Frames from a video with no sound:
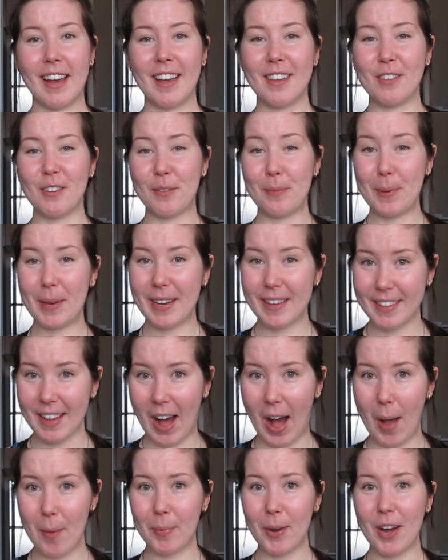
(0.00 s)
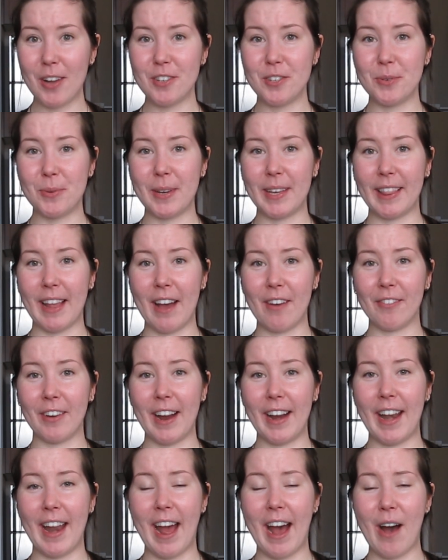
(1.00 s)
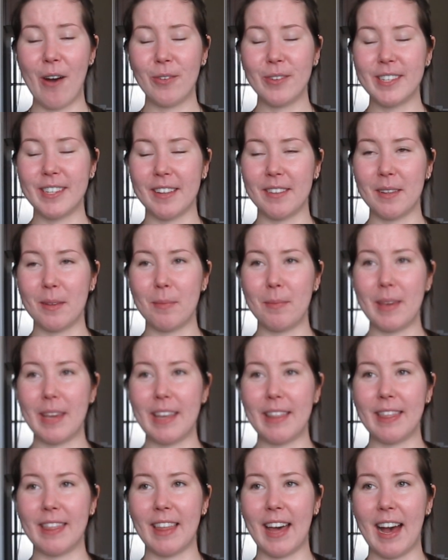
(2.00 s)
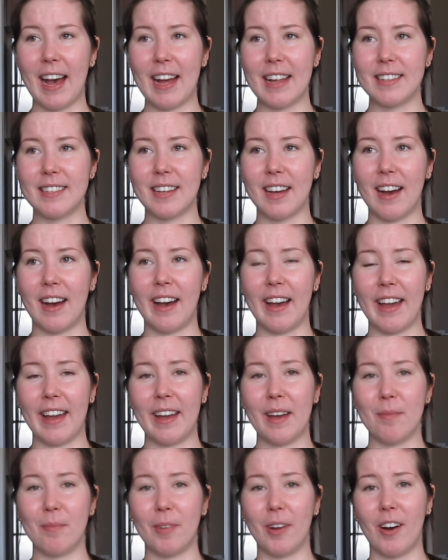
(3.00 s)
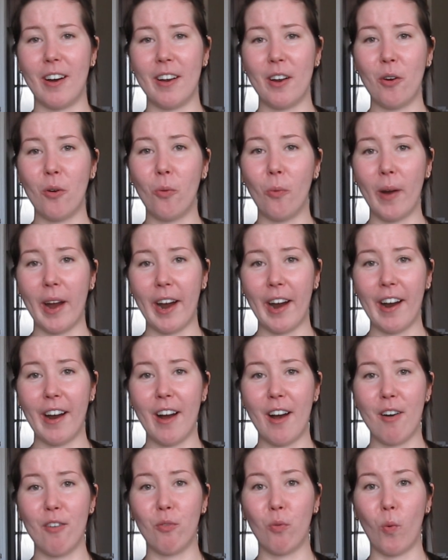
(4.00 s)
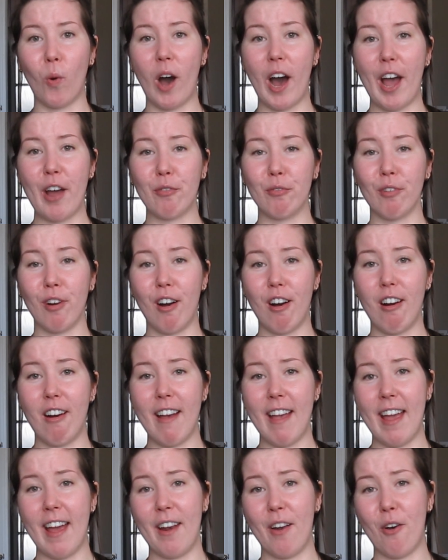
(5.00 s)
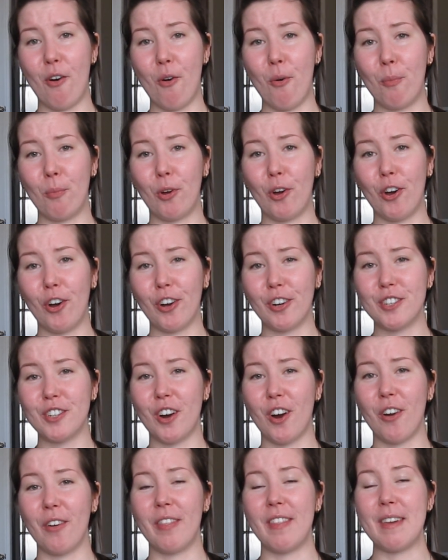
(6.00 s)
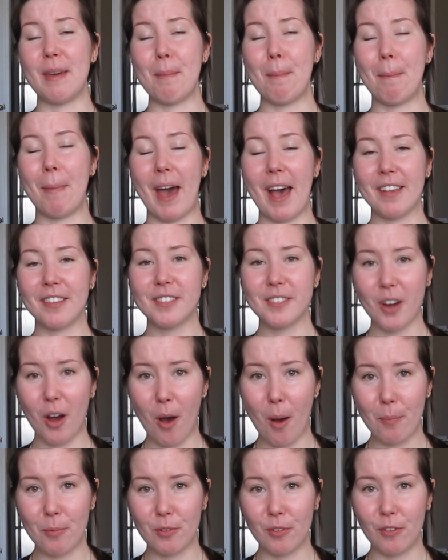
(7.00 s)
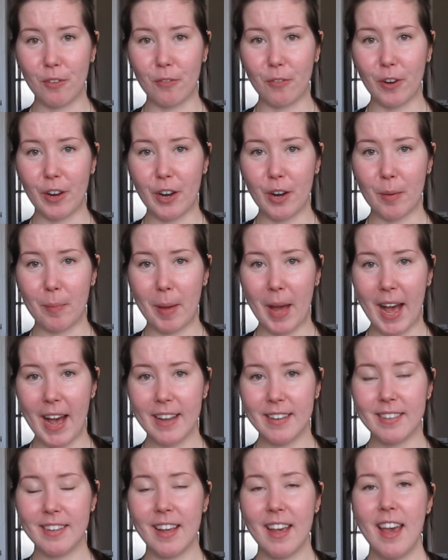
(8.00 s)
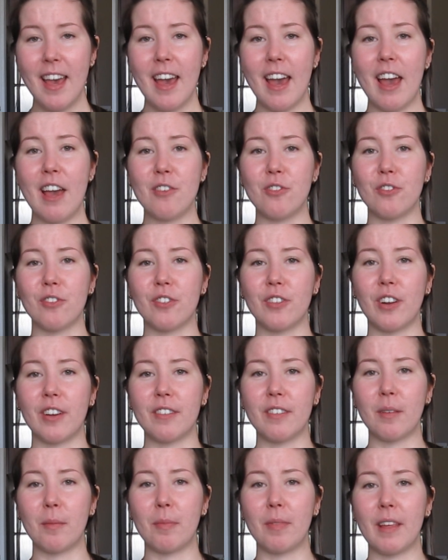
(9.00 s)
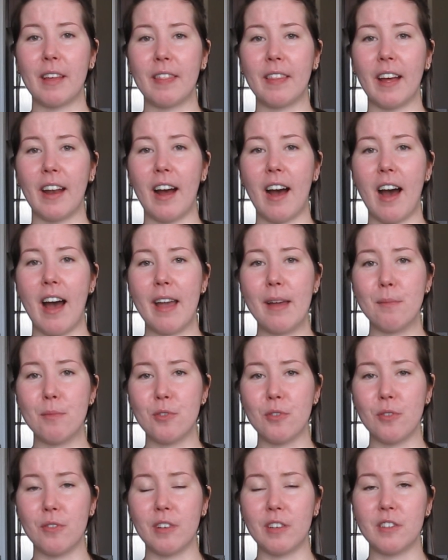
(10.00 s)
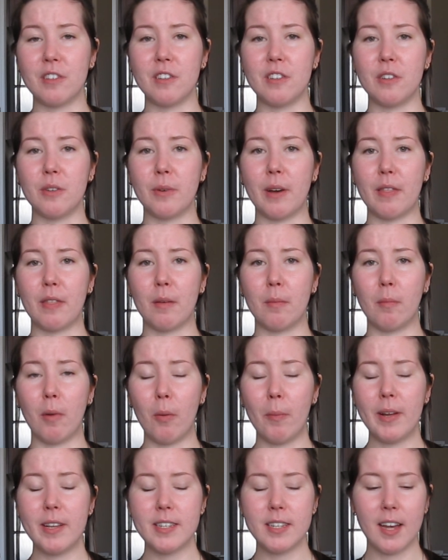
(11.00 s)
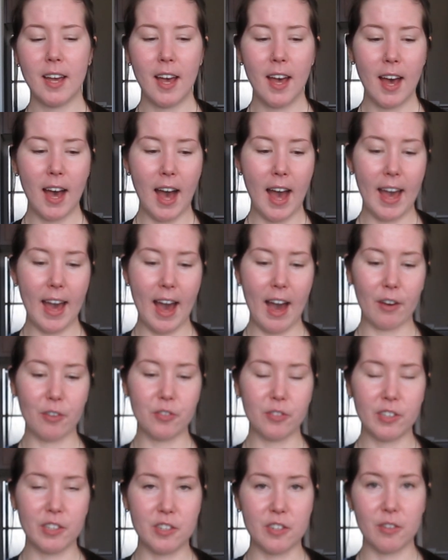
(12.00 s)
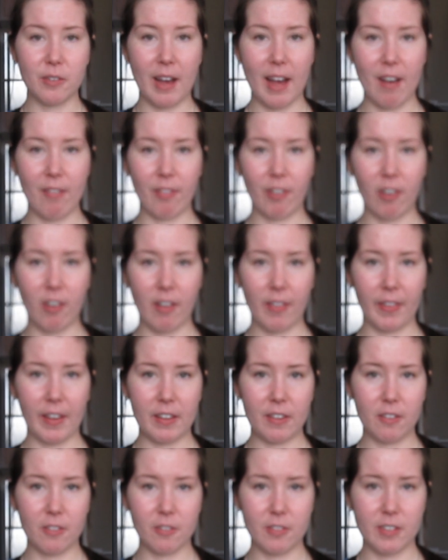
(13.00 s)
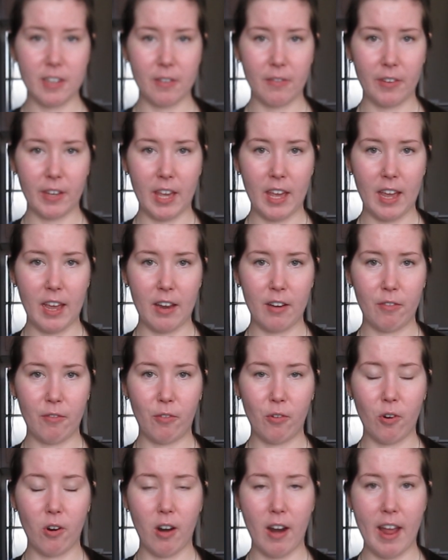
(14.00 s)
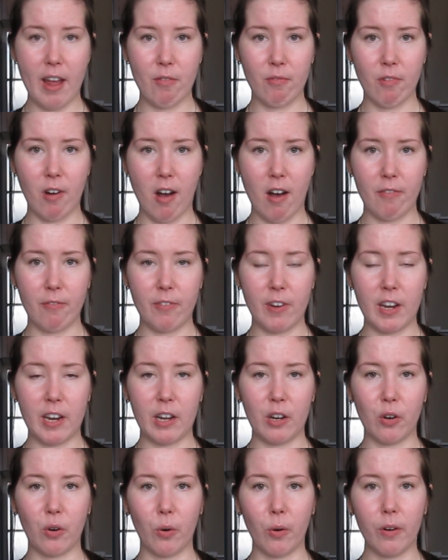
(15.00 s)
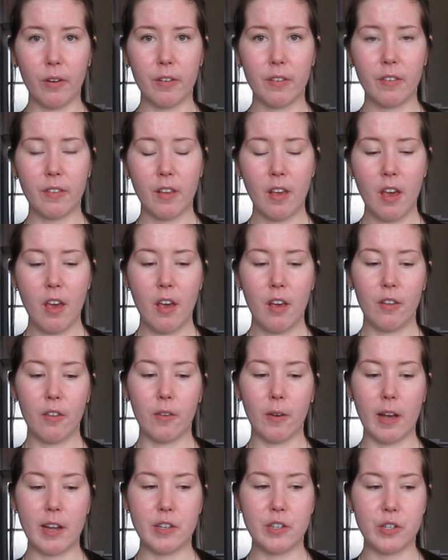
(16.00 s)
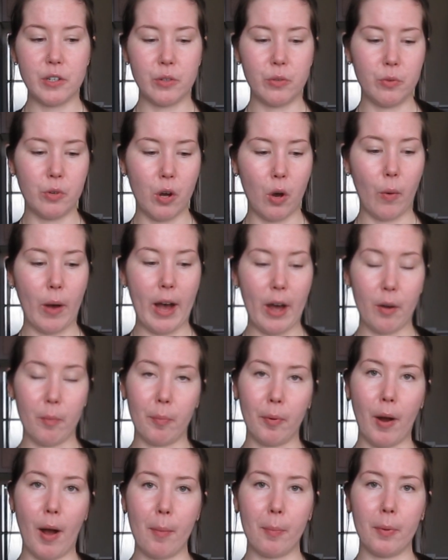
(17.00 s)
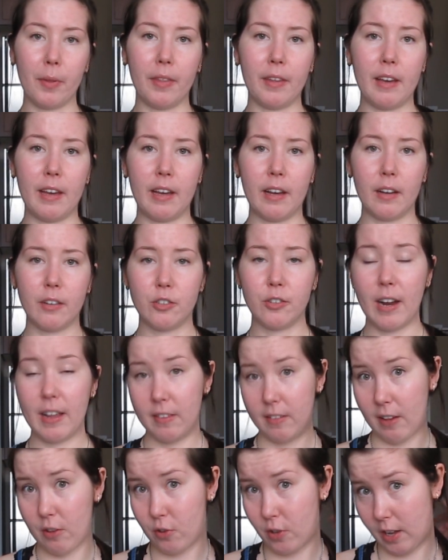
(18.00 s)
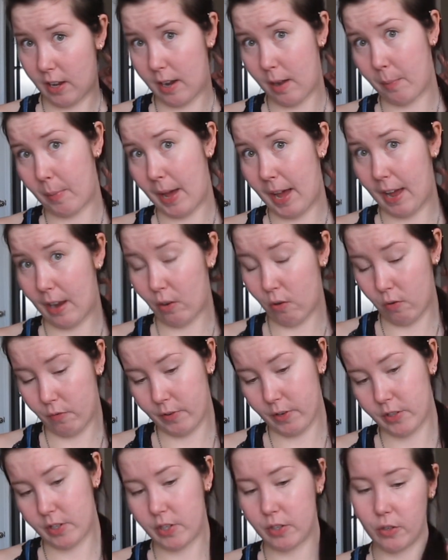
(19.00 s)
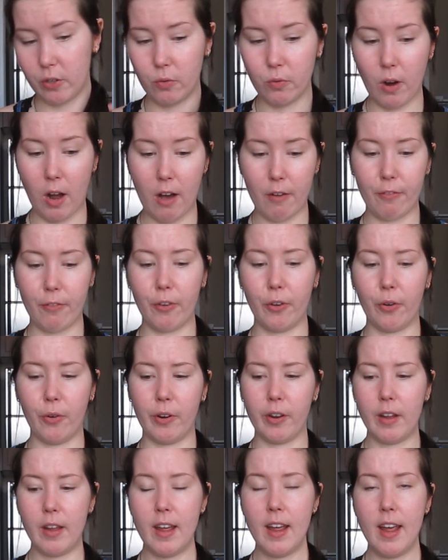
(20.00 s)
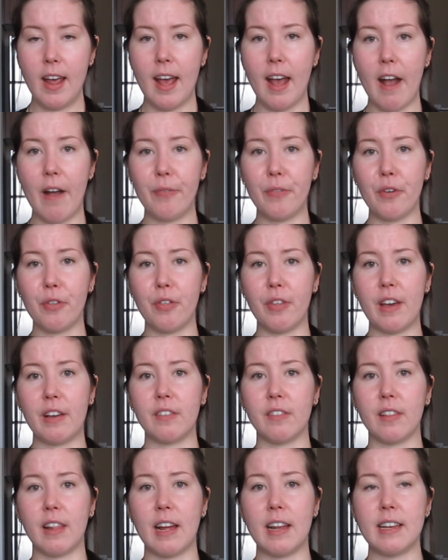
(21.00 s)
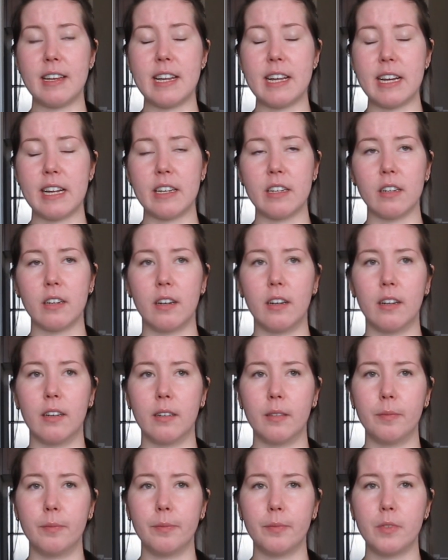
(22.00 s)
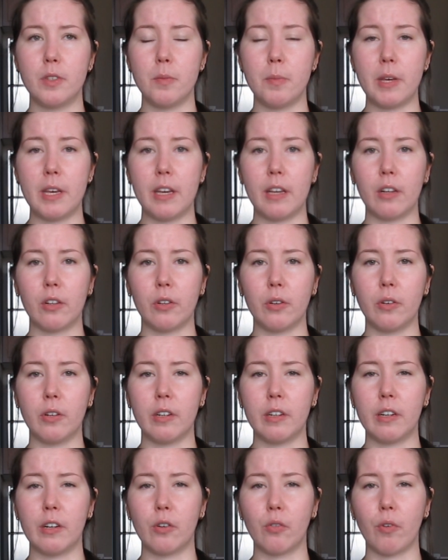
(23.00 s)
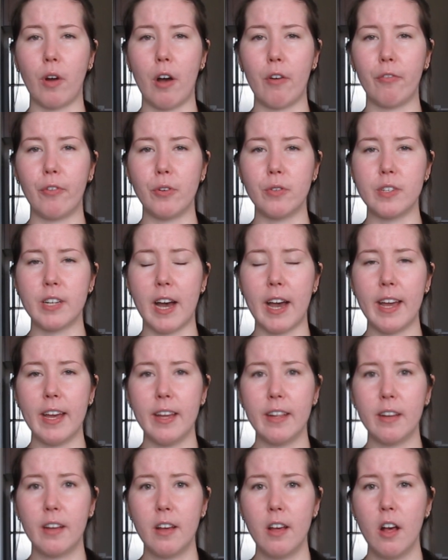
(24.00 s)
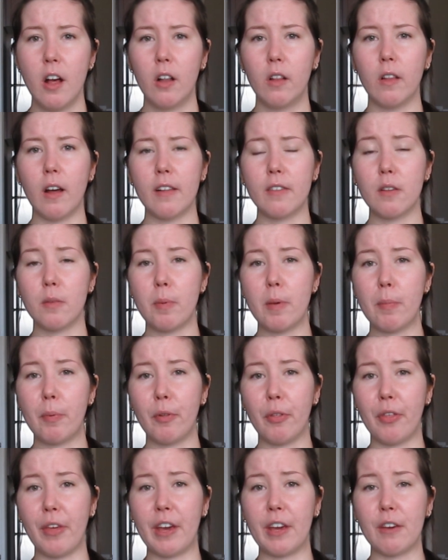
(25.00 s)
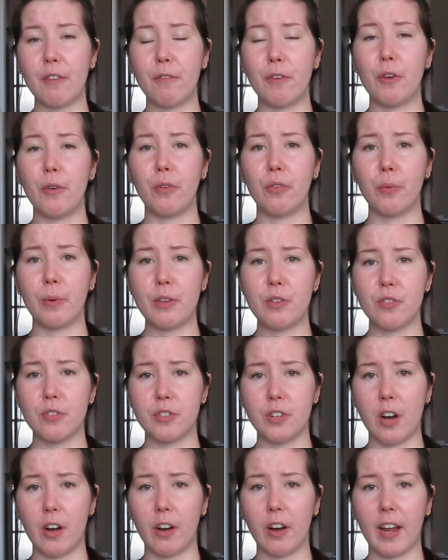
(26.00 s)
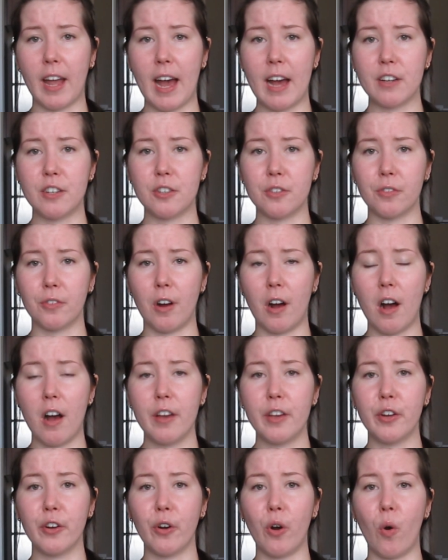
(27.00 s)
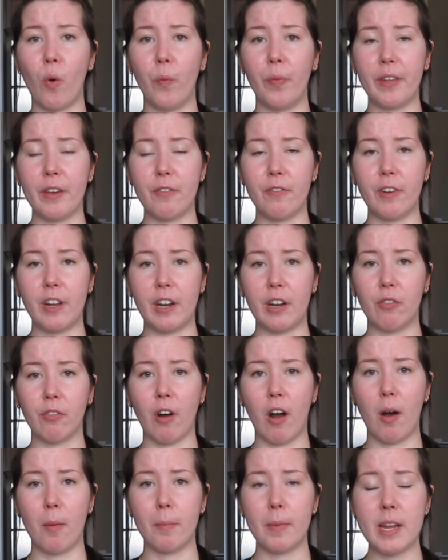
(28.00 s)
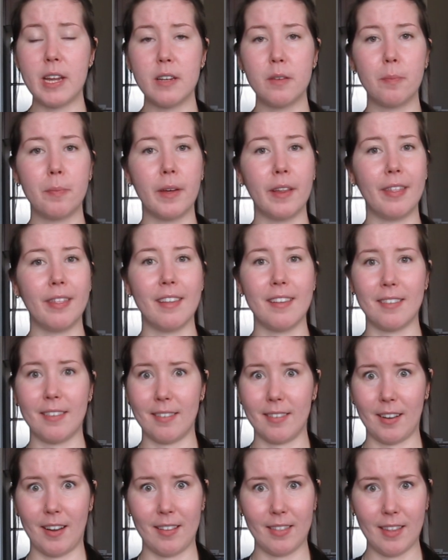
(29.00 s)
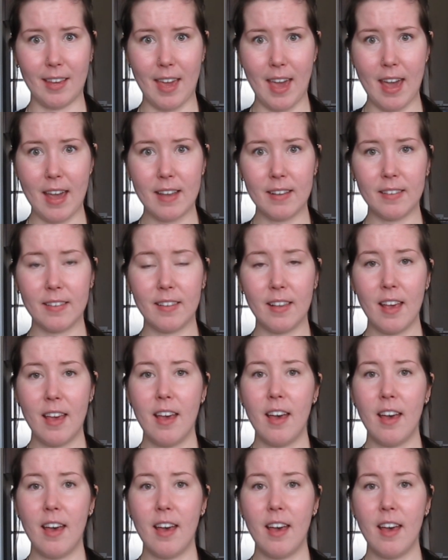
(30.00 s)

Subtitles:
Just because I'm not doing that right now doesn't mean that I am not aware of why raw and home cooked are the best options for your pet. It's just not something that I am choosing to do at the moment. I actually do have an online certificate for a raw feeding course, so I do know how to properly transition a pet over to raw food and the things that need to be included in a raw food diet. Lots of people think if you switch your dog or cat to raw, you're only feeding raw meat, but this is not the case.